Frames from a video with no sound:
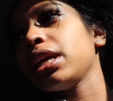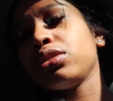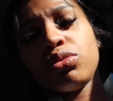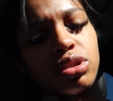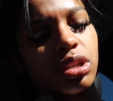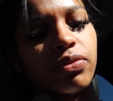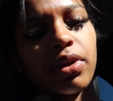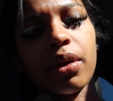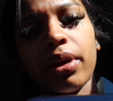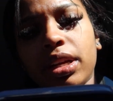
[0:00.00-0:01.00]
like sushi and
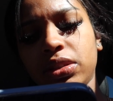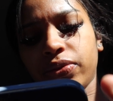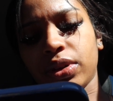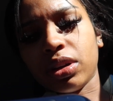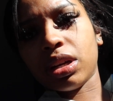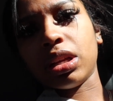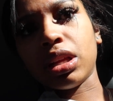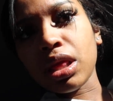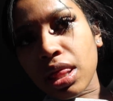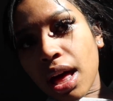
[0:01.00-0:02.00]
fried rice for a
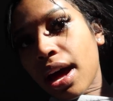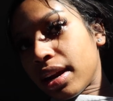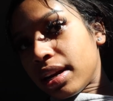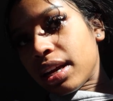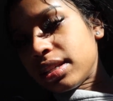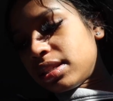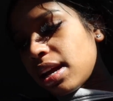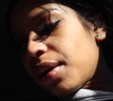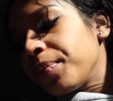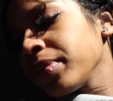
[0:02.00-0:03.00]
lot of days
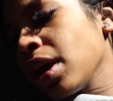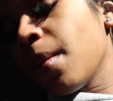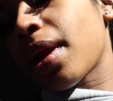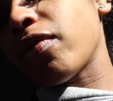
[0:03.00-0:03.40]
now. But